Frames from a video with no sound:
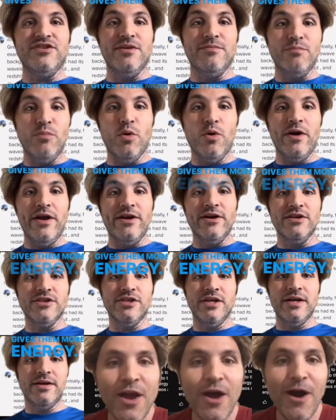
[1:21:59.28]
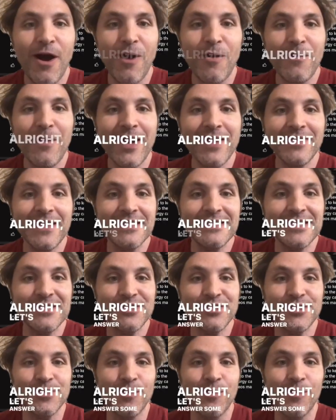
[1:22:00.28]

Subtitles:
them more energy. All right, let's answer some